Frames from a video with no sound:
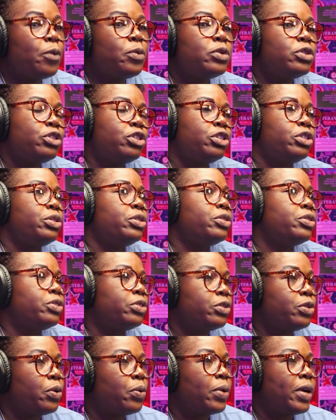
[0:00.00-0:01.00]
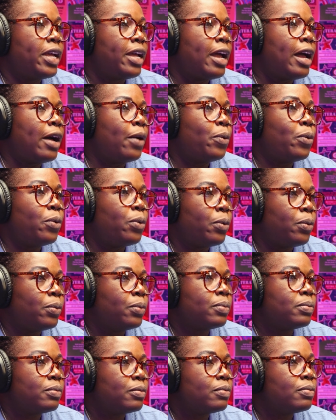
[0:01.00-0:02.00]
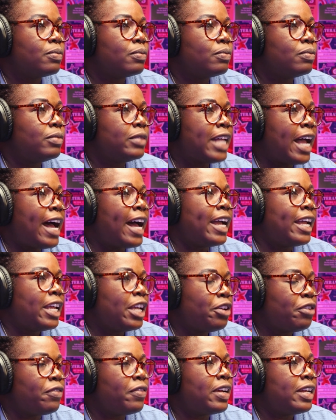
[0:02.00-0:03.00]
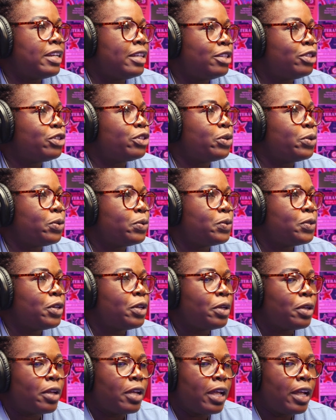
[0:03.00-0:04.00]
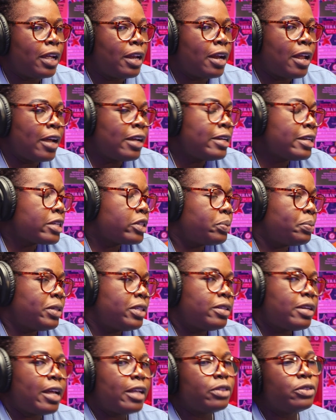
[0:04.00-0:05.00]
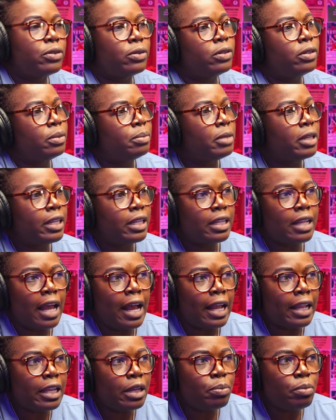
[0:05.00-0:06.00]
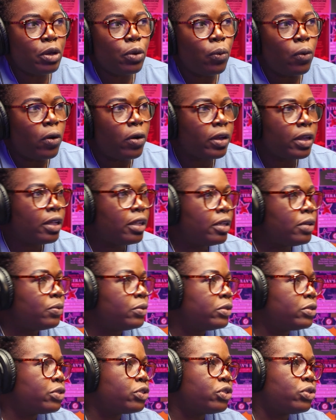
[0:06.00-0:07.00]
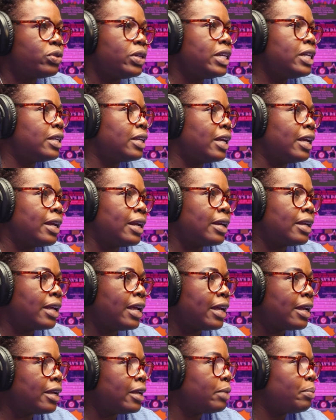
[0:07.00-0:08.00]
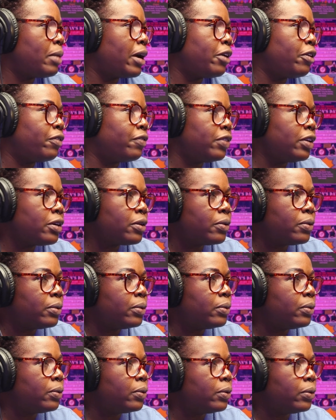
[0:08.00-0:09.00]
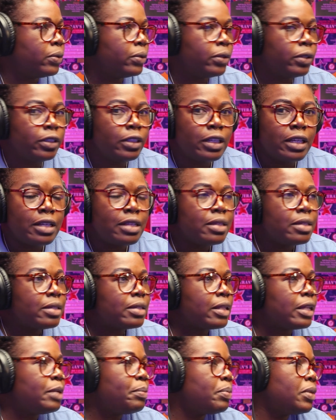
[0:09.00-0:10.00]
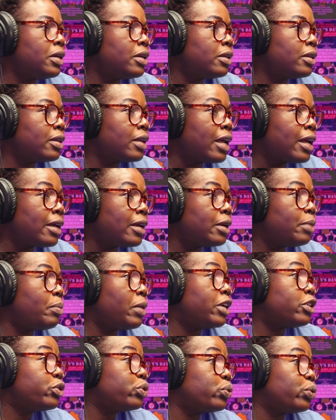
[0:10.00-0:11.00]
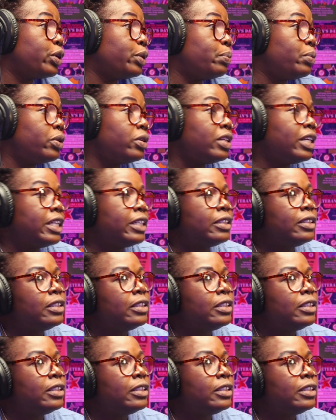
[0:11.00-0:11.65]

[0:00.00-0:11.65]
will choose the way I will die if I need to. And I explained that to her. I'm like, I can be walking on the street and get hit by a vehicle, or sleeping and get hit by a stray bullet.